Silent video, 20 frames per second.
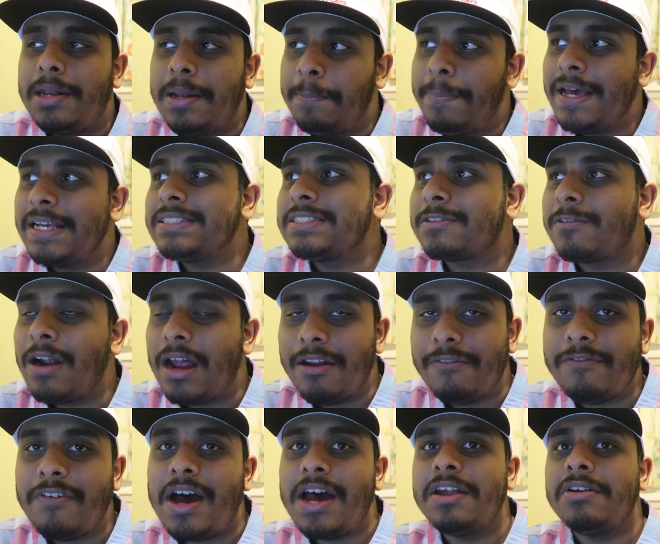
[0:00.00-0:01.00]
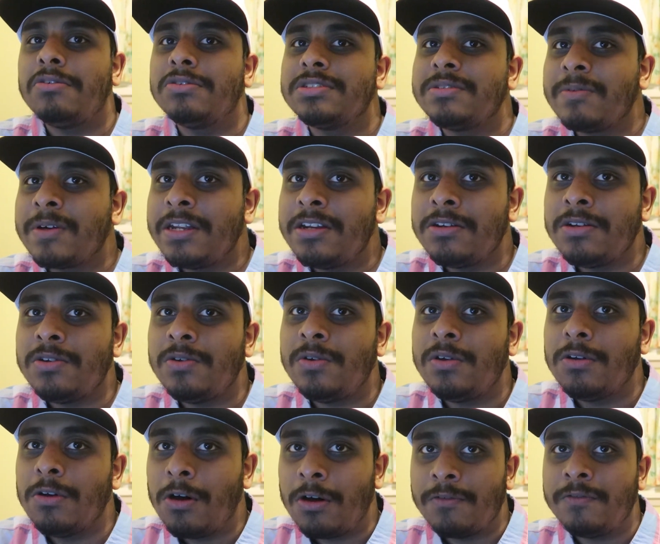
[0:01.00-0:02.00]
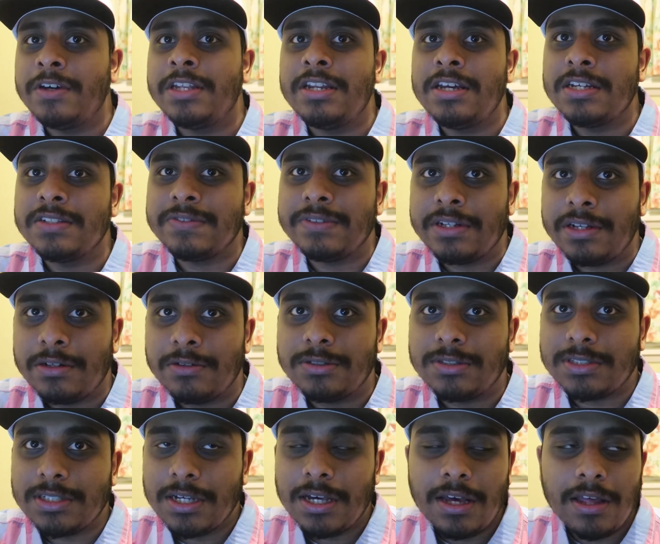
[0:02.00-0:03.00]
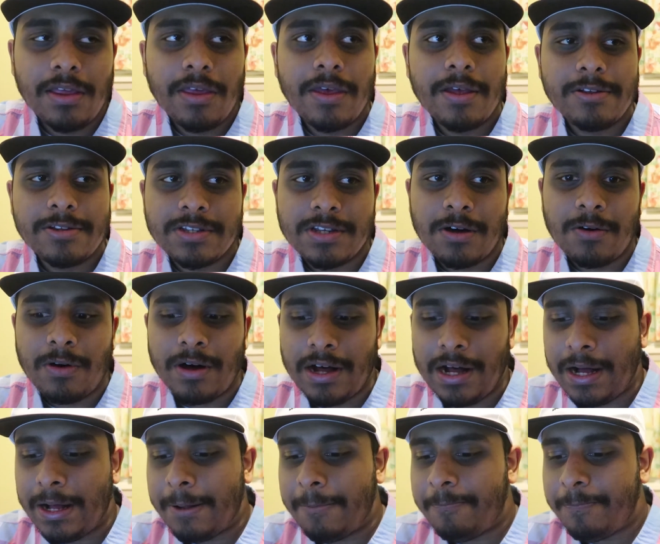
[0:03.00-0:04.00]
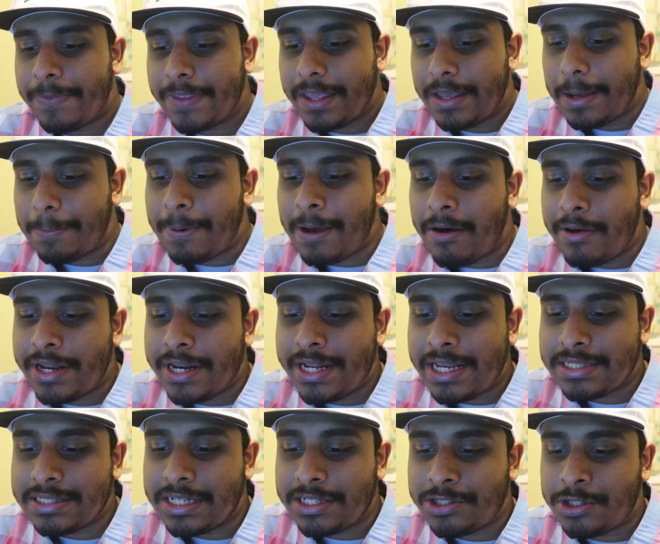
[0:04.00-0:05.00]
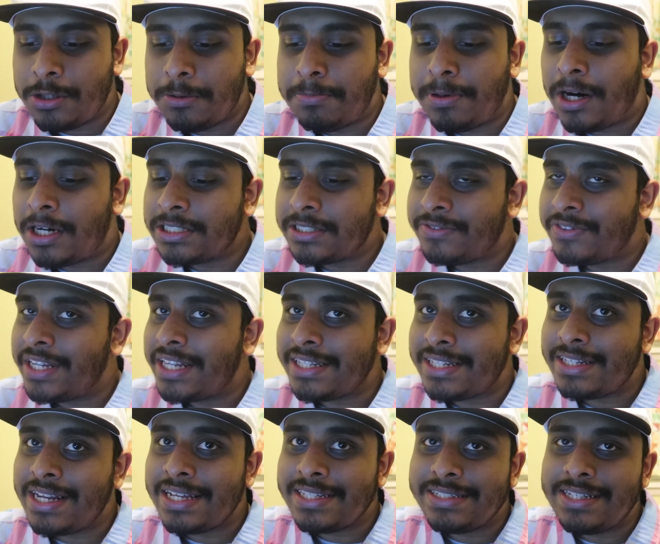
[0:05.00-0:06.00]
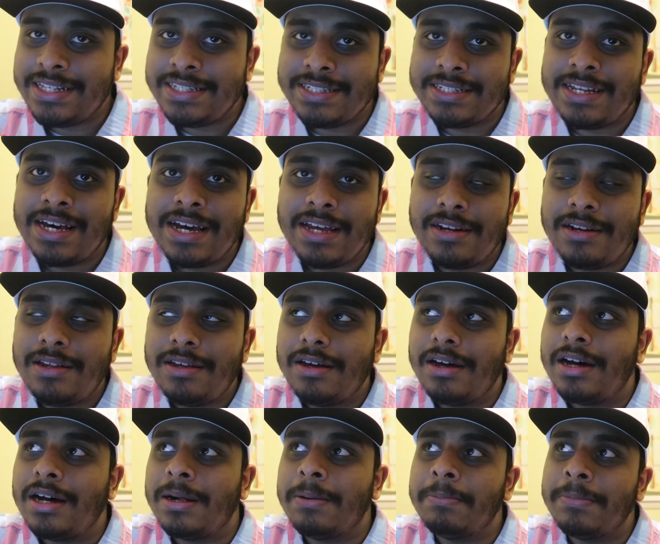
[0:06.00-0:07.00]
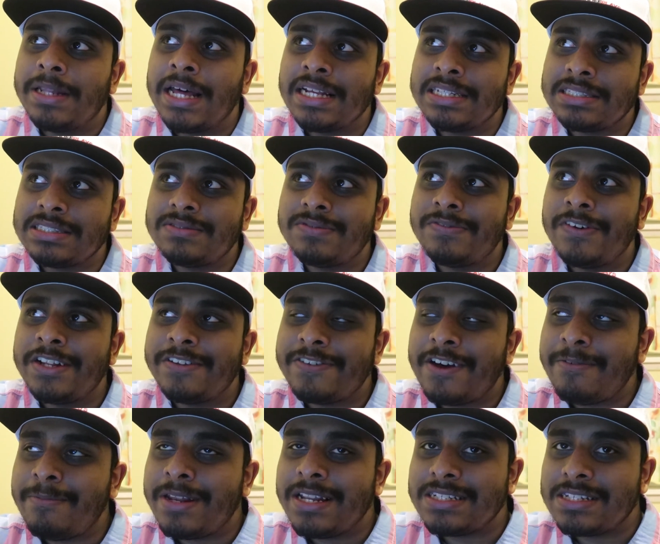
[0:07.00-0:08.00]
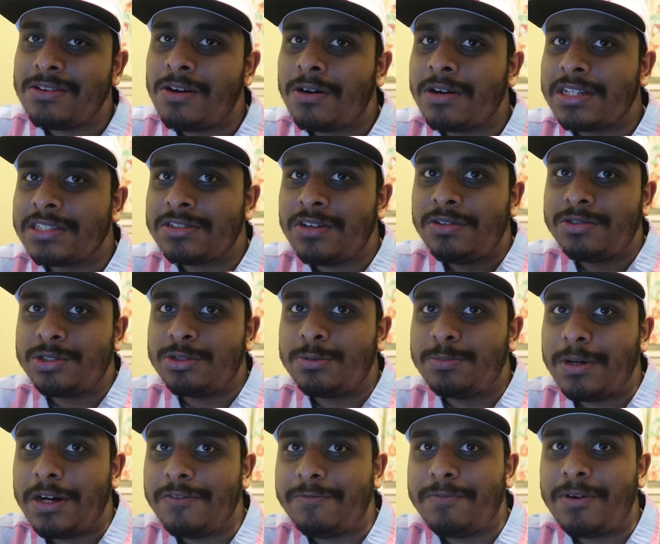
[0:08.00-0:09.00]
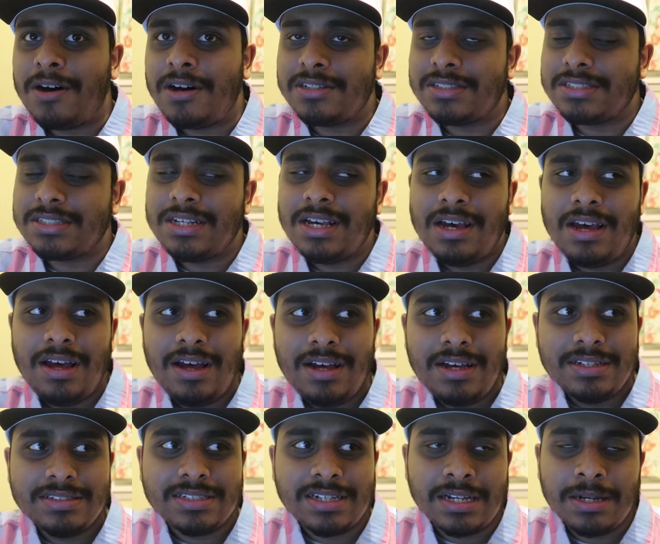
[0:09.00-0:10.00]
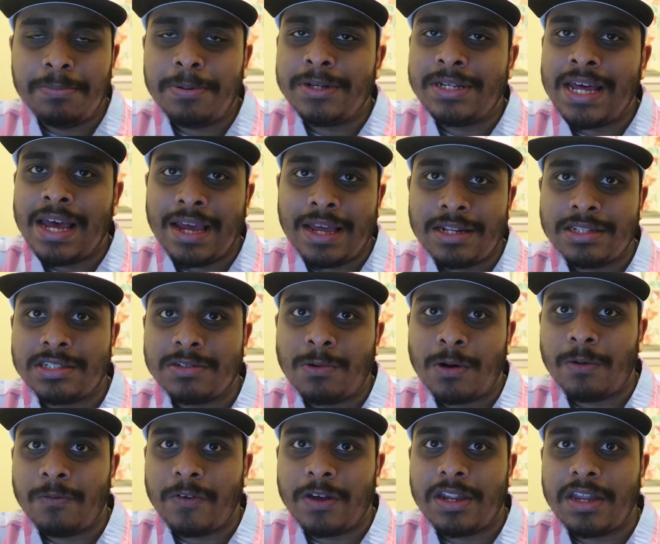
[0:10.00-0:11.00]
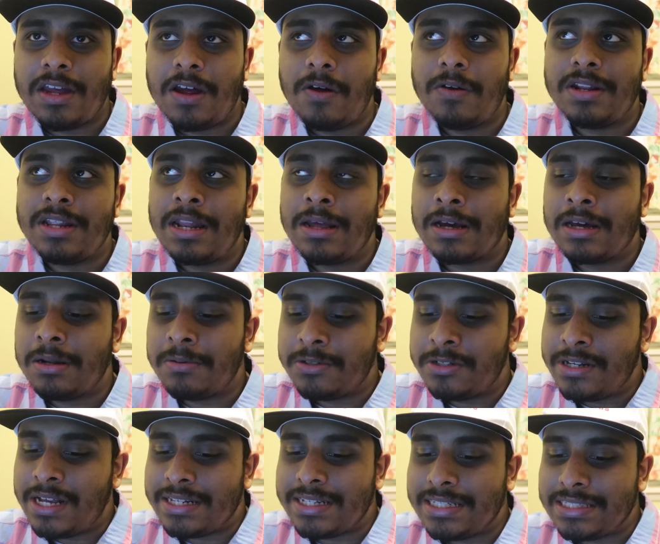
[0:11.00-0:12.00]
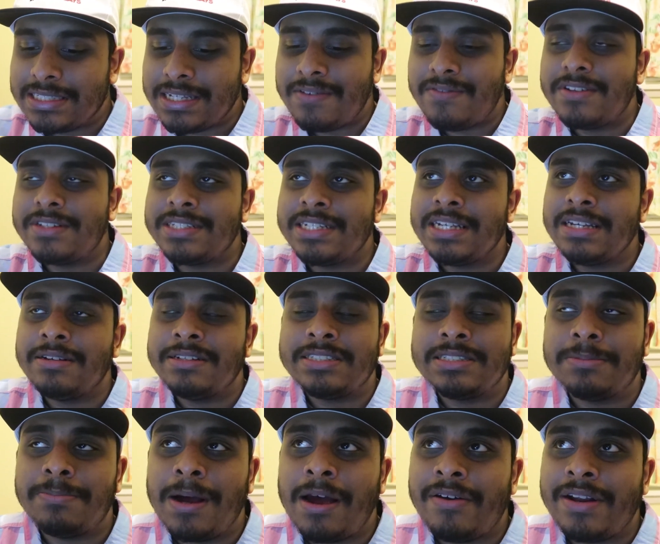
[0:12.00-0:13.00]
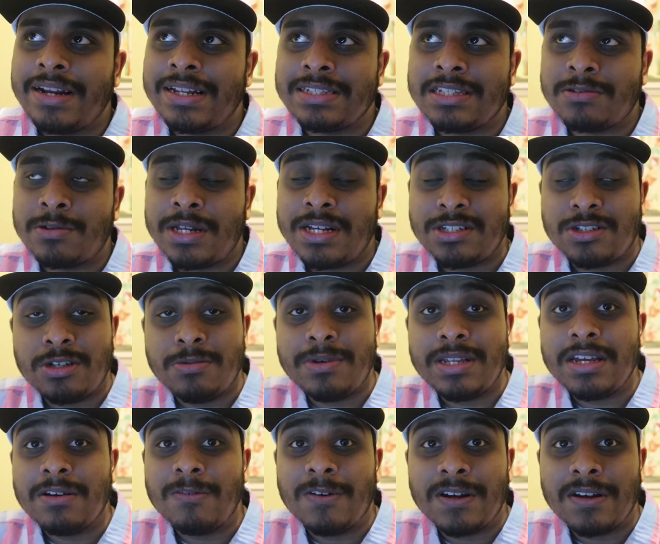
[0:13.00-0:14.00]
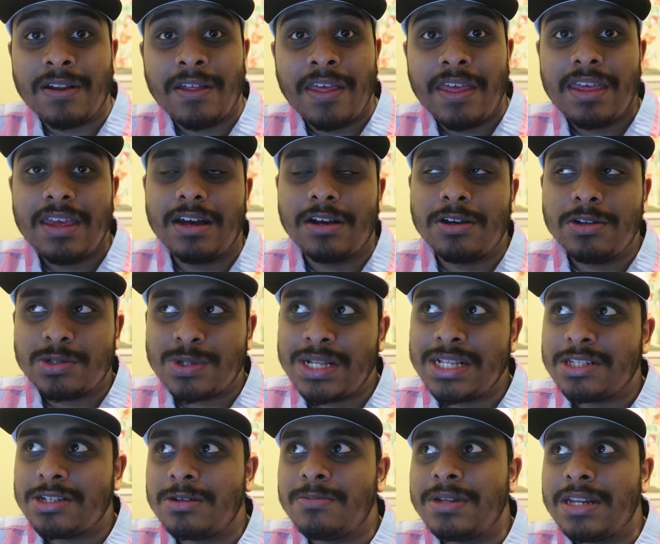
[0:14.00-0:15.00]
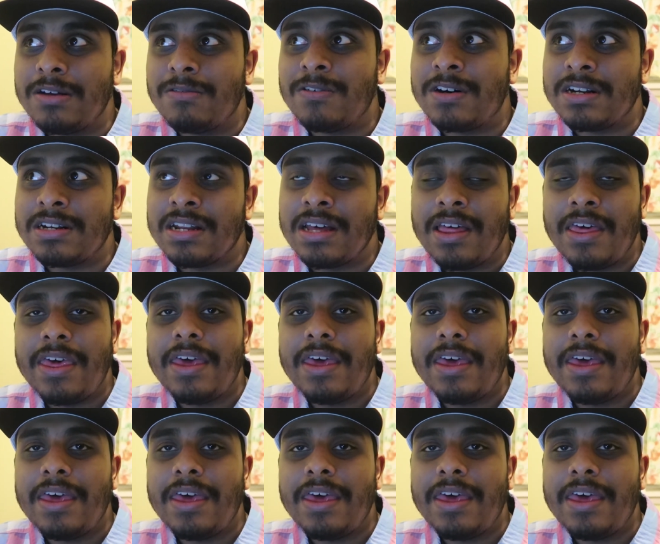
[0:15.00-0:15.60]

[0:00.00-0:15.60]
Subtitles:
the best grand finals, so I'm going to do long videos for those. So apparently there's a two parts of 1989, that's 35 minutes long in total, both parts, so I'm going to put that into one video. Then I'm going to do 1970, which apparently there's a 22 minute one, a good 22 minute one,